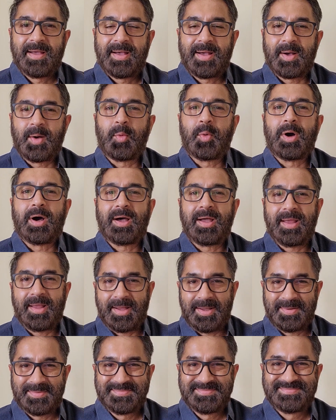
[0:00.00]
how are you?
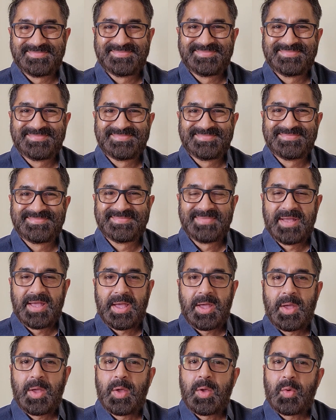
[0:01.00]

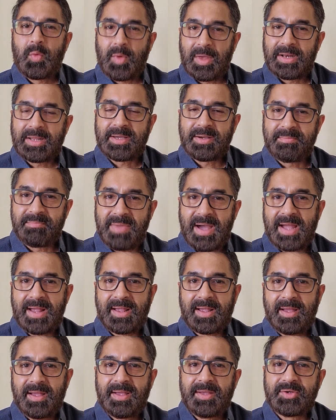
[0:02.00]
Welcome
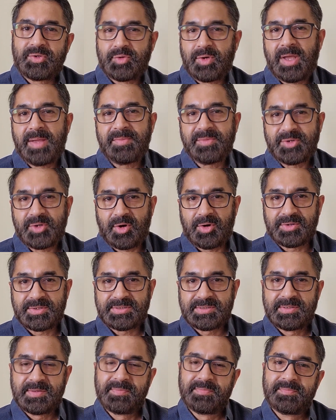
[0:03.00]
back to M
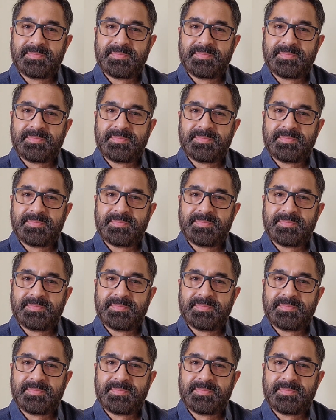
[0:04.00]
Talks.